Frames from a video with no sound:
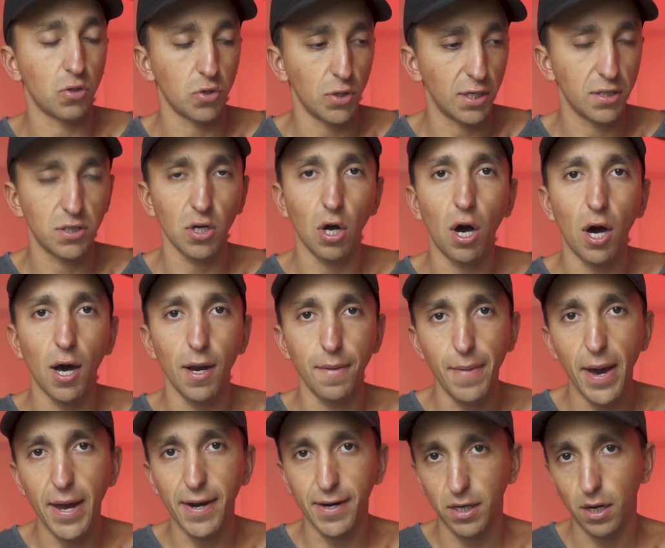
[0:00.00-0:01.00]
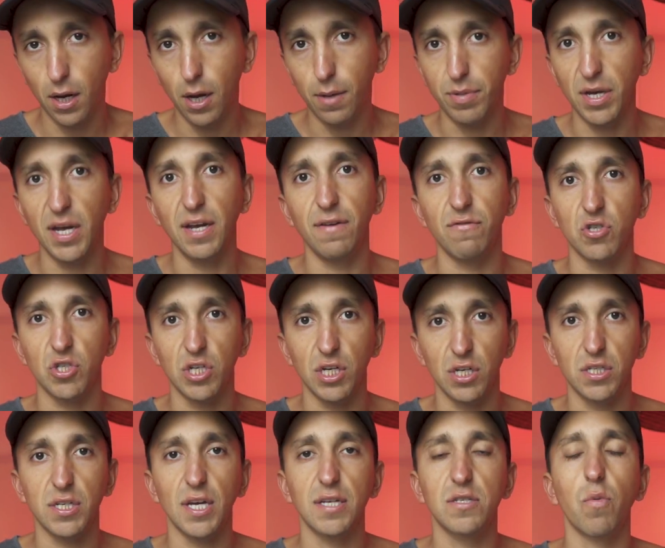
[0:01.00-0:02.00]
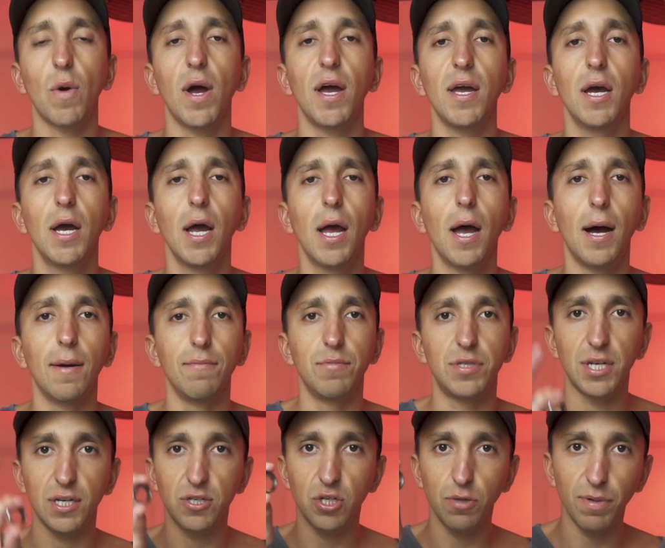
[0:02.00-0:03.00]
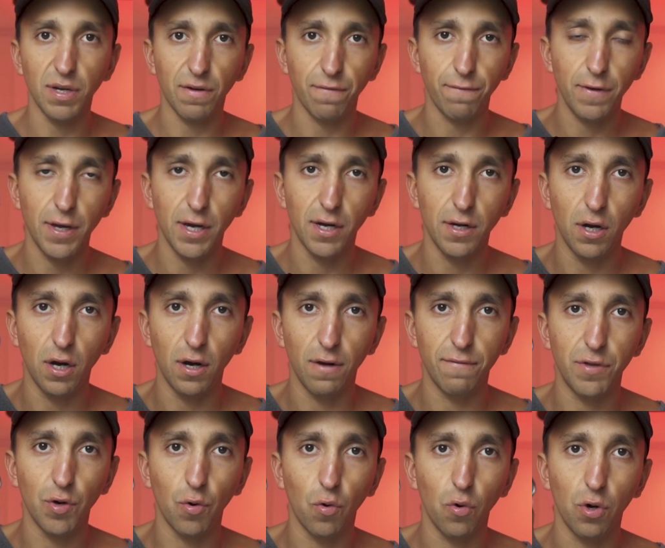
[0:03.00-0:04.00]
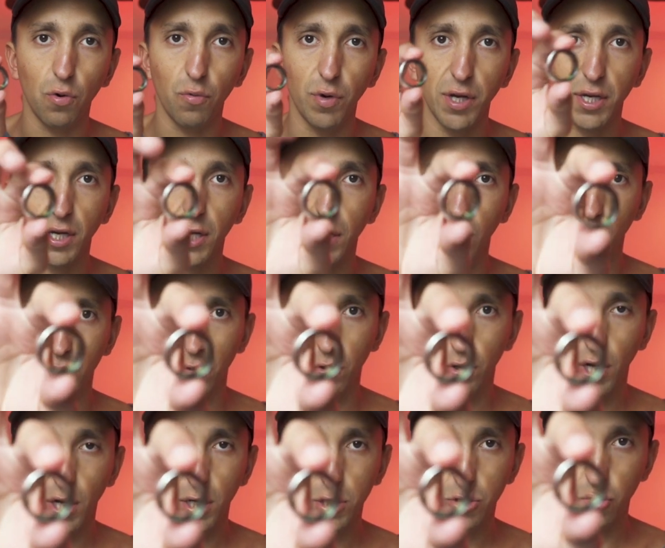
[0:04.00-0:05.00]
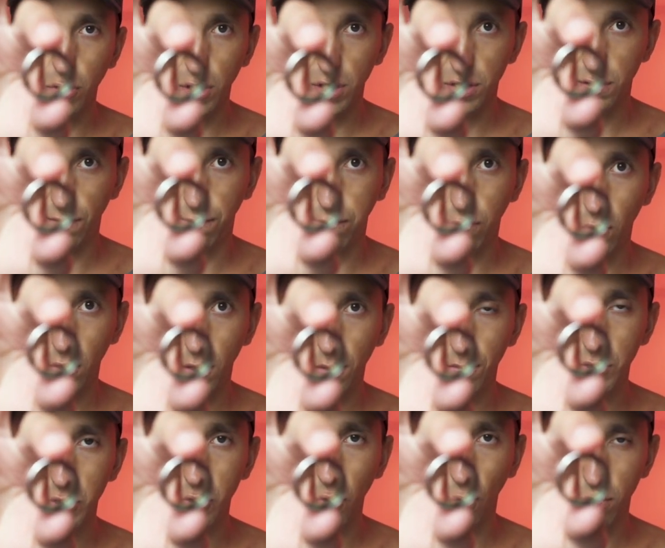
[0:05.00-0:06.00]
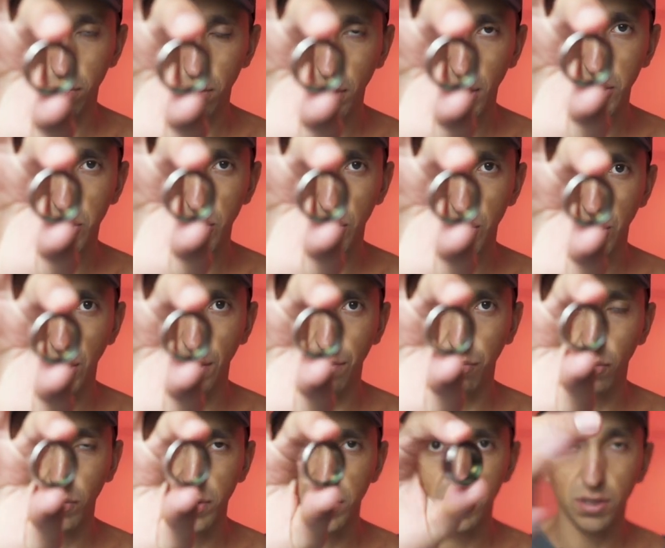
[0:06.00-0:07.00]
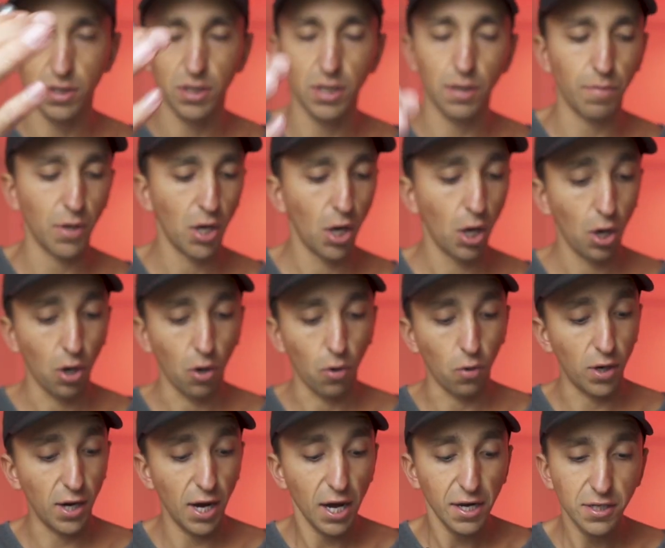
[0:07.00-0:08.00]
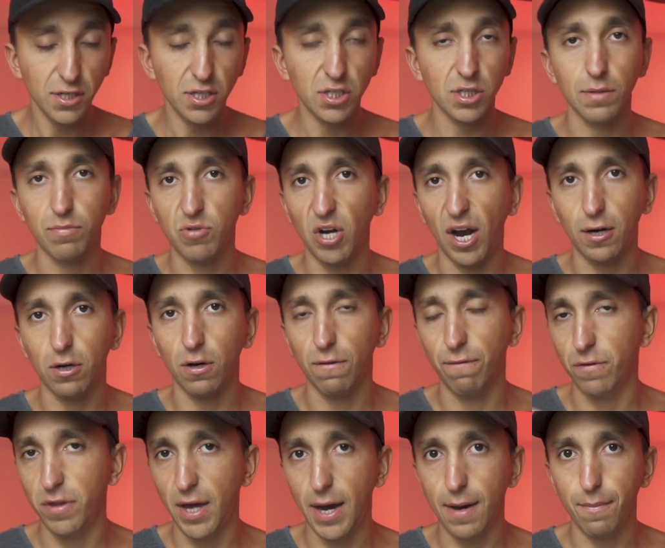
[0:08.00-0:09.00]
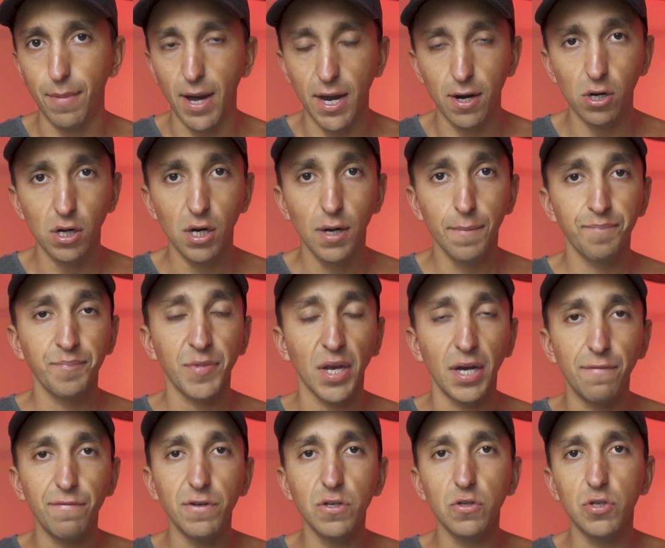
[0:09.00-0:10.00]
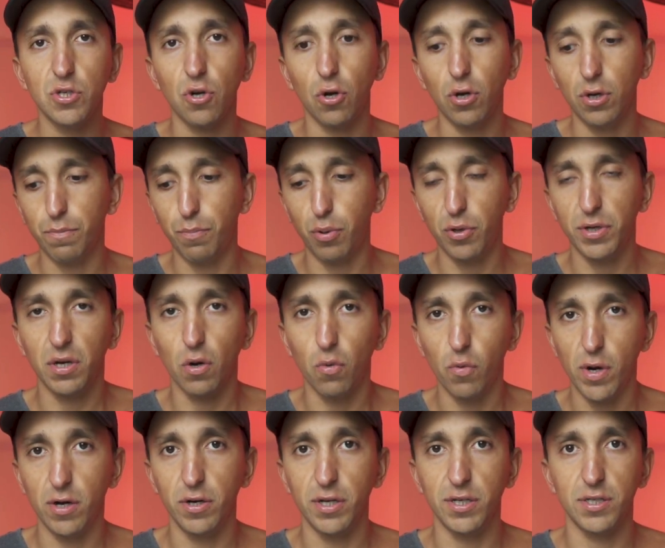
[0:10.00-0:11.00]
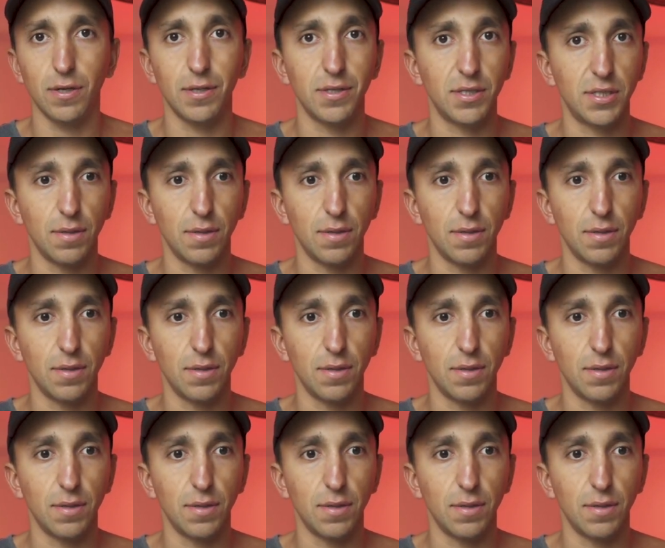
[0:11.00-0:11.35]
creates automatic behavior change. That's why I'm such a big fan of the Oura Ring. It will transform your relationship with sleep or any sleep tracker for that matter. If you start putting awareness on